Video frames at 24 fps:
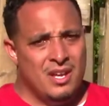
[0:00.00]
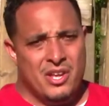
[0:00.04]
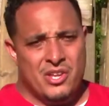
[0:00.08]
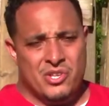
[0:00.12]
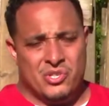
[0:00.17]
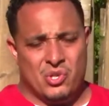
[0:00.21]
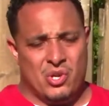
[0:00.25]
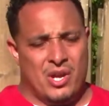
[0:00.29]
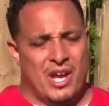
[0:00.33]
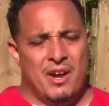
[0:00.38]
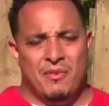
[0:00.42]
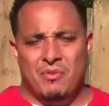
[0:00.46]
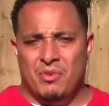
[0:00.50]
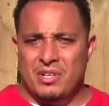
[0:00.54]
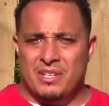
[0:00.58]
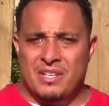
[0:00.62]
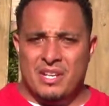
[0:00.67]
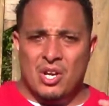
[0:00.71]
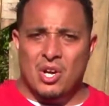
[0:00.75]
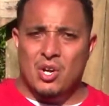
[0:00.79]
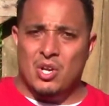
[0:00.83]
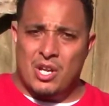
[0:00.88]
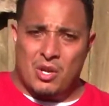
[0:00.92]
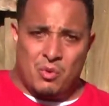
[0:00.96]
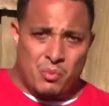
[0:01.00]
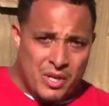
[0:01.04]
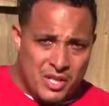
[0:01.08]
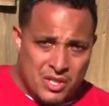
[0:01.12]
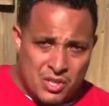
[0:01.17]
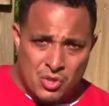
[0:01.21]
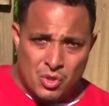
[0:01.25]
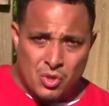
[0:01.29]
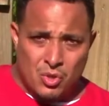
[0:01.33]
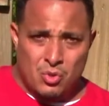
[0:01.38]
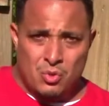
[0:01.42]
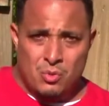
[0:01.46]
So every deal that we
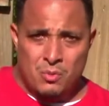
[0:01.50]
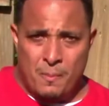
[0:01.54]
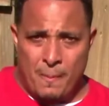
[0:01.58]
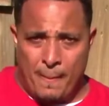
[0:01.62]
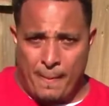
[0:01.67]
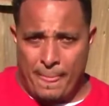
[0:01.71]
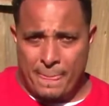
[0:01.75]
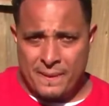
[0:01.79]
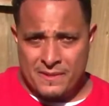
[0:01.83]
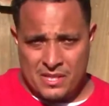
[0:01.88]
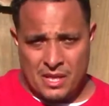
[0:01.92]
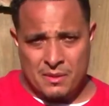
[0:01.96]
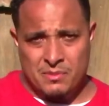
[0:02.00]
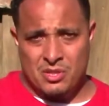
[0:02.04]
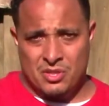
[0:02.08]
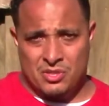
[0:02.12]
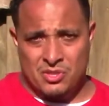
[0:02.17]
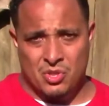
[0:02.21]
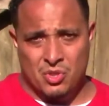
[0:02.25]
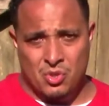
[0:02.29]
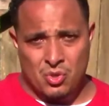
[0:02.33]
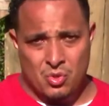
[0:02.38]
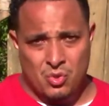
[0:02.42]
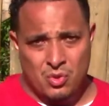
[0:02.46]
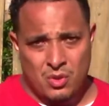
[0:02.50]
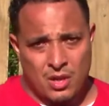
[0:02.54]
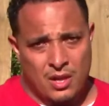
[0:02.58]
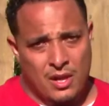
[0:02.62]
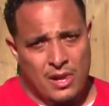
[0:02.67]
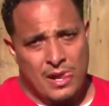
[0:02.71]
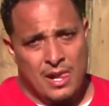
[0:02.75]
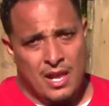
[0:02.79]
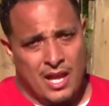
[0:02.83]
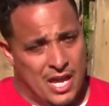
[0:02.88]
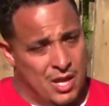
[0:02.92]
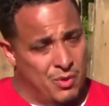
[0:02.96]
do, subject to,
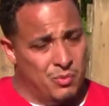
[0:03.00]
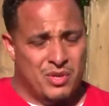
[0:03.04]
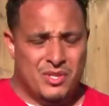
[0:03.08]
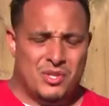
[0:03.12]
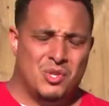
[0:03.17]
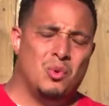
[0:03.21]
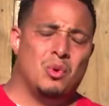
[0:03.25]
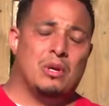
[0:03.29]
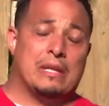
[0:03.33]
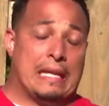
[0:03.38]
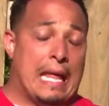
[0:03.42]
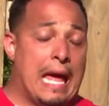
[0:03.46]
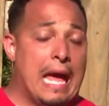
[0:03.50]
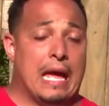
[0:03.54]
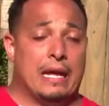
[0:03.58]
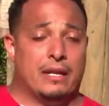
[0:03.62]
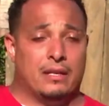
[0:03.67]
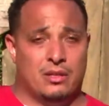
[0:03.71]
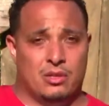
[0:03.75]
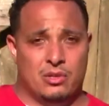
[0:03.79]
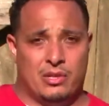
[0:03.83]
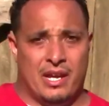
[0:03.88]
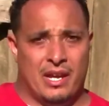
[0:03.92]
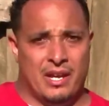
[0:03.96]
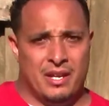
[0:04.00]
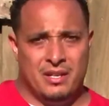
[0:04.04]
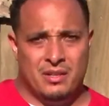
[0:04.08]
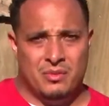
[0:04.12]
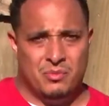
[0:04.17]
and we do a lot, okay?